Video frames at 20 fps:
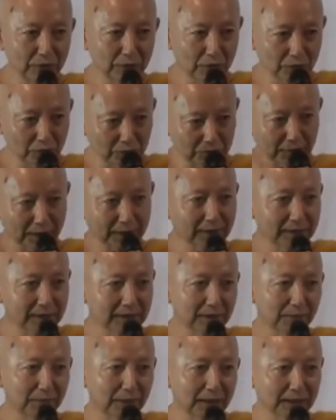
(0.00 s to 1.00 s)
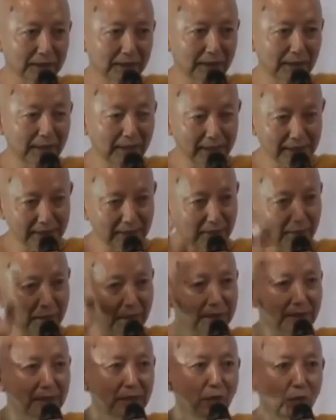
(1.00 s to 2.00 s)
you should practice Samatha and
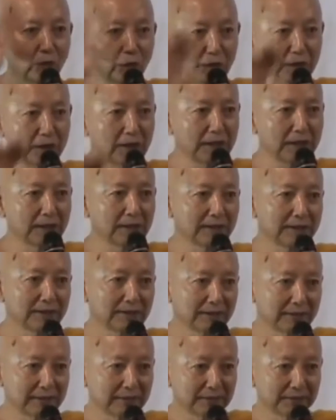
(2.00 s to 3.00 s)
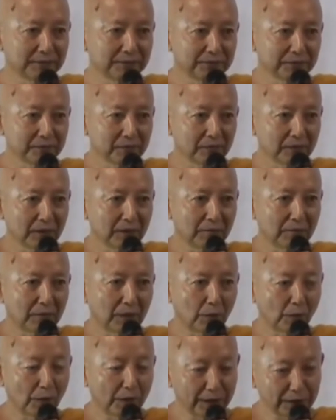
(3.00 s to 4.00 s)
Samatha only.
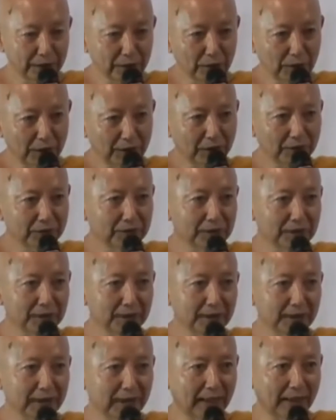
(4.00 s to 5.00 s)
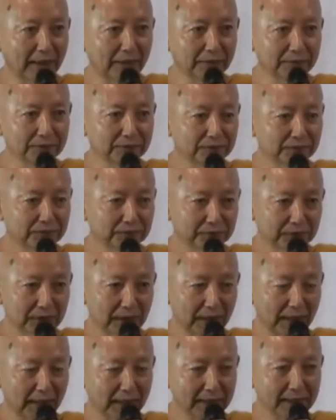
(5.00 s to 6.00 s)
But when you are not sitting down,
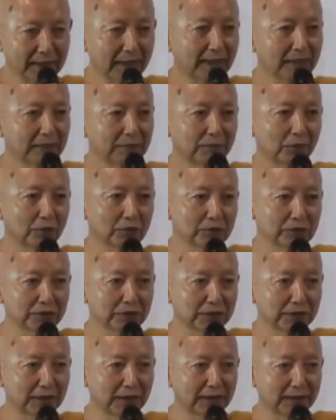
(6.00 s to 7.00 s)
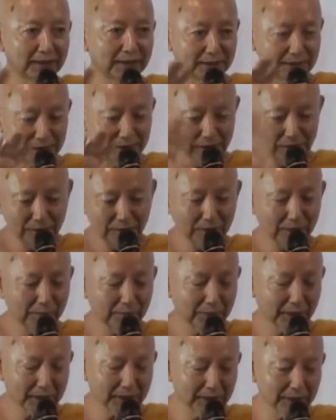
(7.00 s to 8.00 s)
any other posture, you can
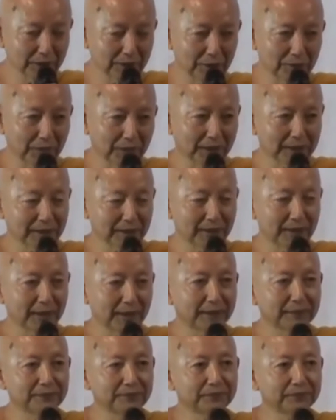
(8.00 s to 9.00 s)
practice Vipassana.